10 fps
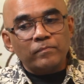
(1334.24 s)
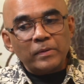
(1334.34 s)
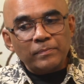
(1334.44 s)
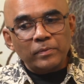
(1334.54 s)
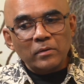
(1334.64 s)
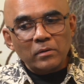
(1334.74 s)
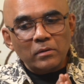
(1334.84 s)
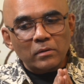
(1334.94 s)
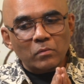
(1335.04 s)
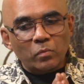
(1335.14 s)

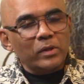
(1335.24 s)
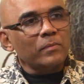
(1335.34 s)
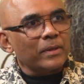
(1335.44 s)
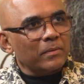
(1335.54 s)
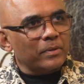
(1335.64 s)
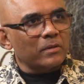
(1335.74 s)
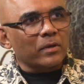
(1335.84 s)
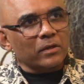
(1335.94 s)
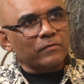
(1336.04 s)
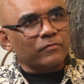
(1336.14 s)
people will pay big
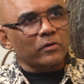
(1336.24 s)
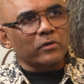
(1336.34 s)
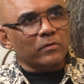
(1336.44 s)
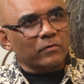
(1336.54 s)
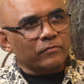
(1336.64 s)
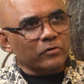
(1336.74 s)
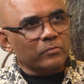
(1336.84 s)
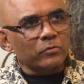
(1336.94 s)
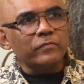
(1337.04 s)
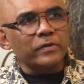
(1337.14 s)
money for your
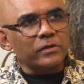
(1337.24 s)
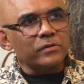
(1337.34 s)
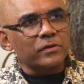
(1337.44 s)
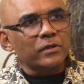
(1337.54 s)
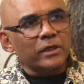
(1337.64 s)
movies,